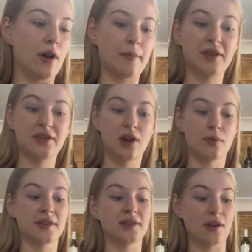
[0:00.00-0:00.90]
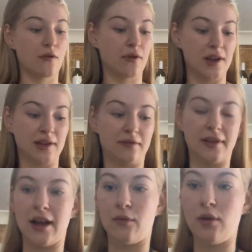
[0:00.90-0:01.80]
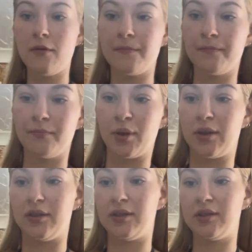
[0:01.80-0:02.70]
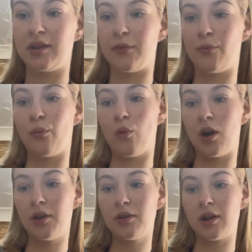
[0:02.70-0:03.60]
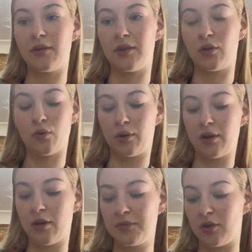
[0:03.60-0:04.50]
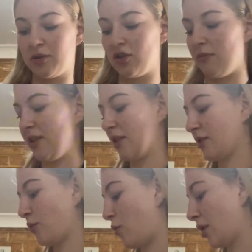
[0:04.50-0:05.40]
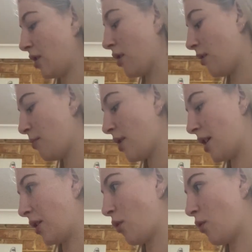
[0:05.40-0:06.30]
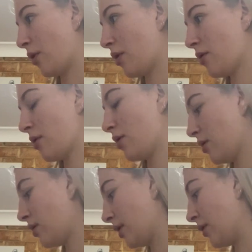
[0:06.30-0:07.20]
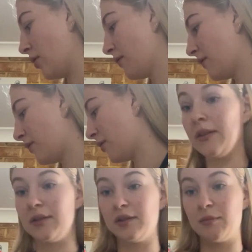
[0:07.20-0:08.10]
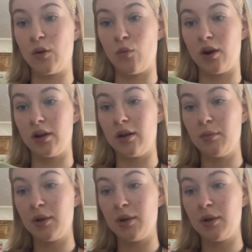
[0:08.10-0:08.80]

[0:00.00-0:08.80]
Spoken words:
I'm gonna start with the self-raising flour because it said 1 and then a quarter cup. So I'm assuming that's 1 cup and a quarter. Get off. This is my 1 cup.